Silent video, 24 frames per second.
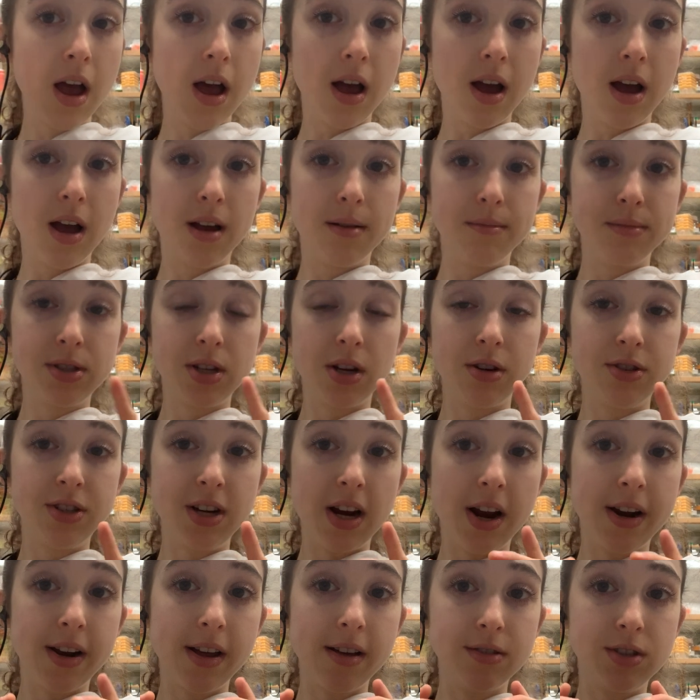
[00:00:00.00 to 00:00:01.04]
um, so
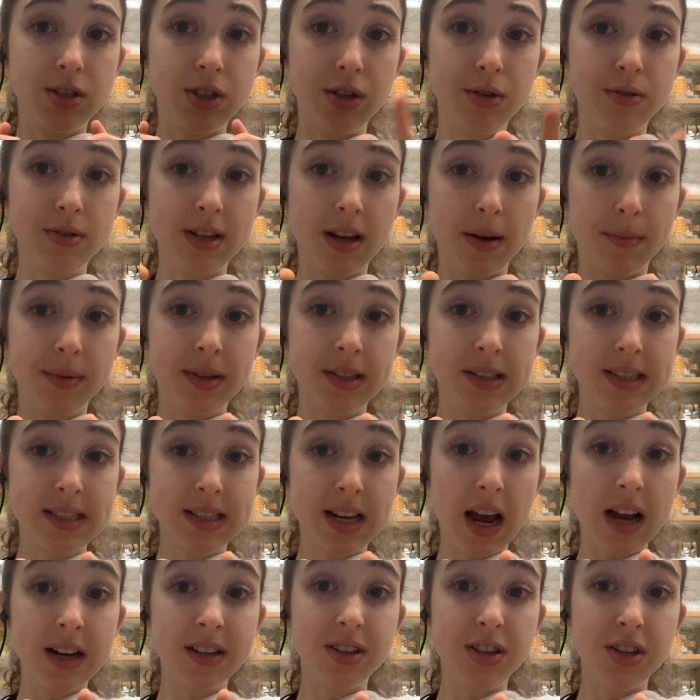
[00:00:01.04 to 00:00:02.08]
shout out to Skeptic's
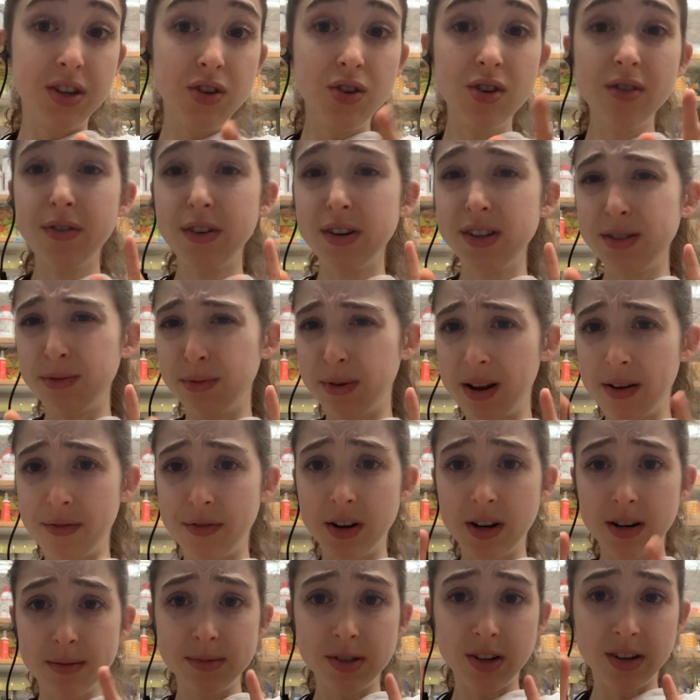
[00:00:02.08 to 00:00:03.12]
Guide to the Universe and
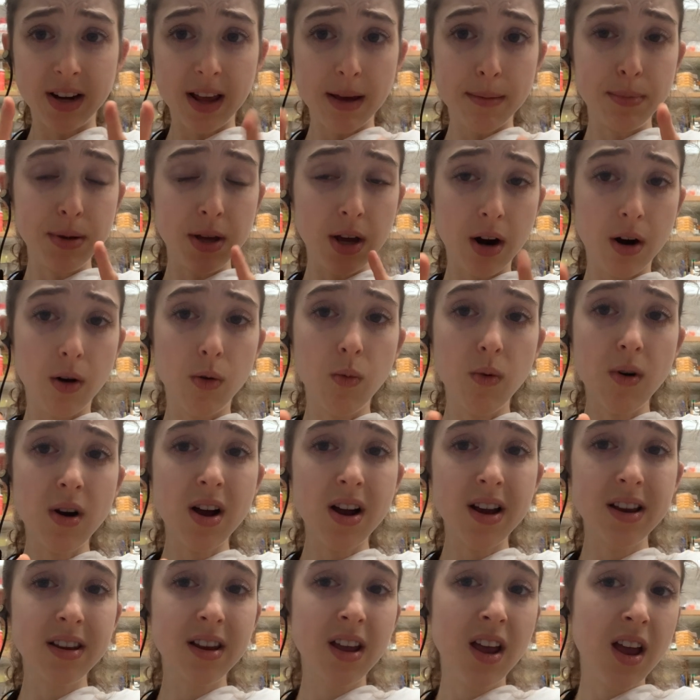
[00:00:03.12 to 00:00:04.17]
whatever comes on NPR
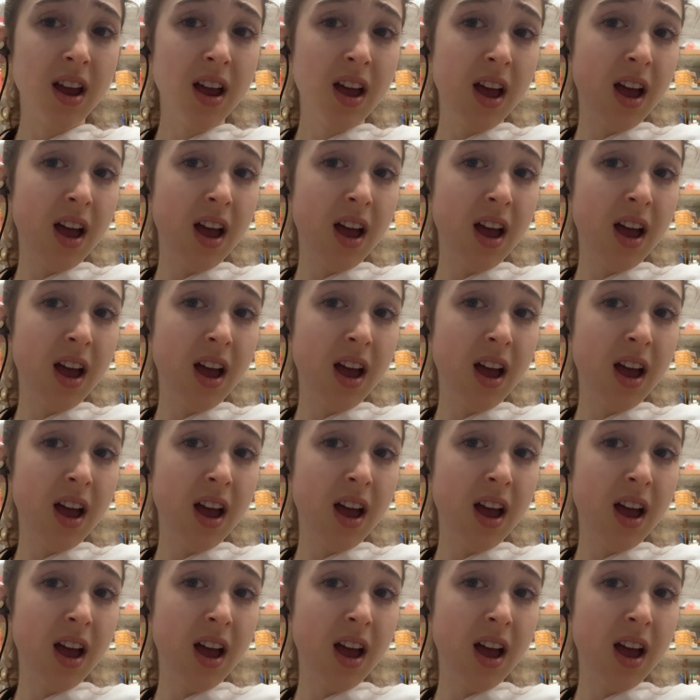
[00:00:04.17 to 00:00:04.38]
One.